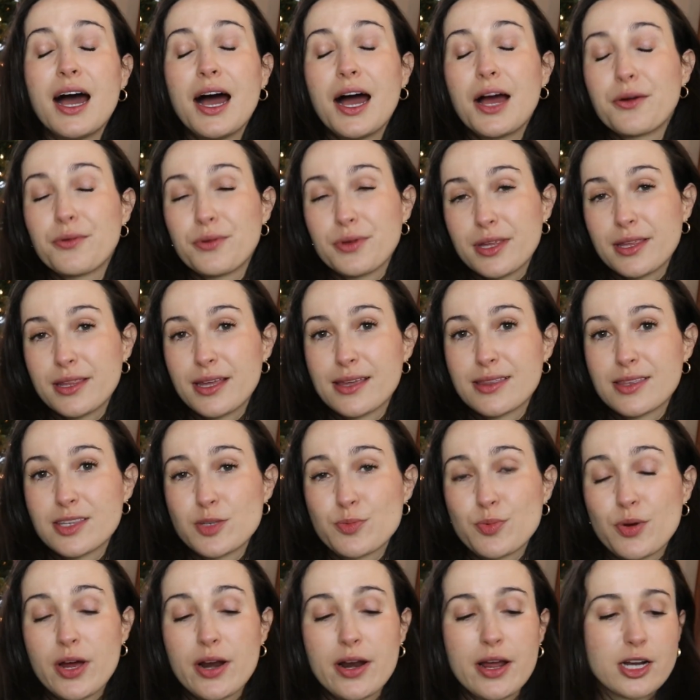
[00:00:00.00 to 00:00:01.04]
I really like this
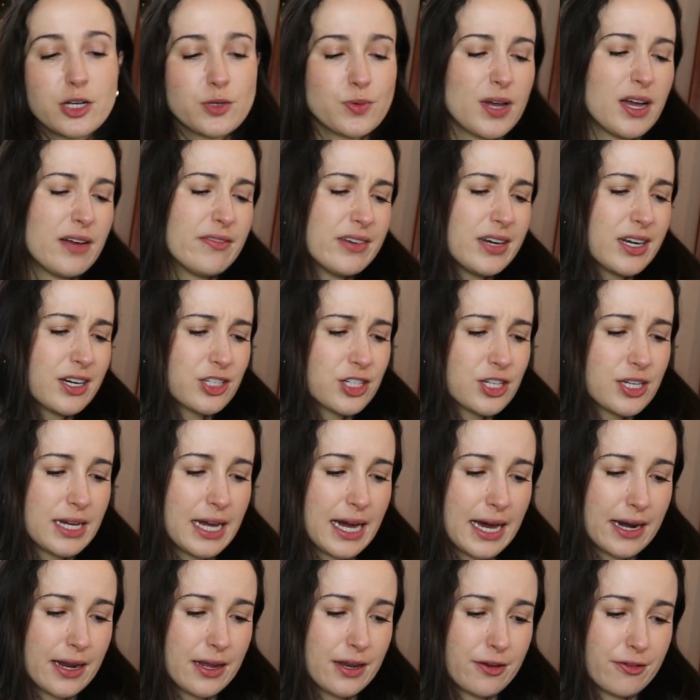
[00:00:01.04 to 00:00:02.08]
product. We haven't actually
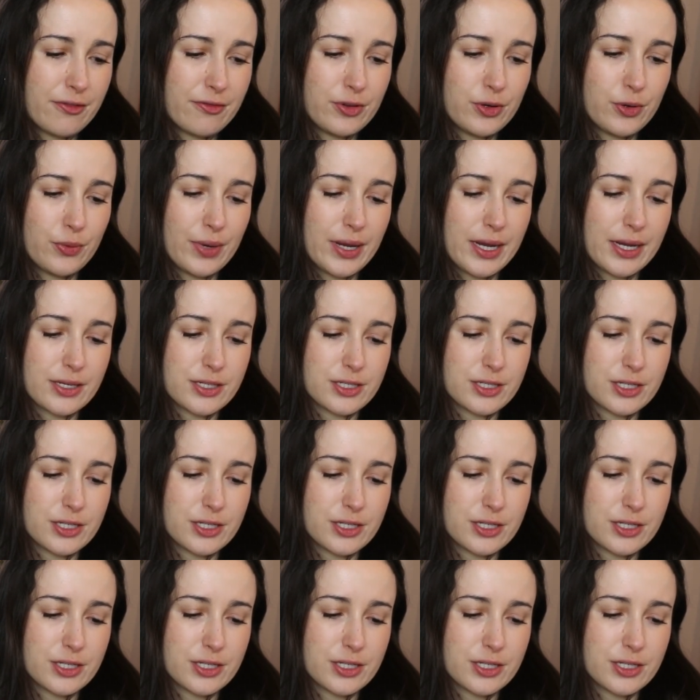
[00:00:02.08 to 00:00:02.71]
had it in a few weeks,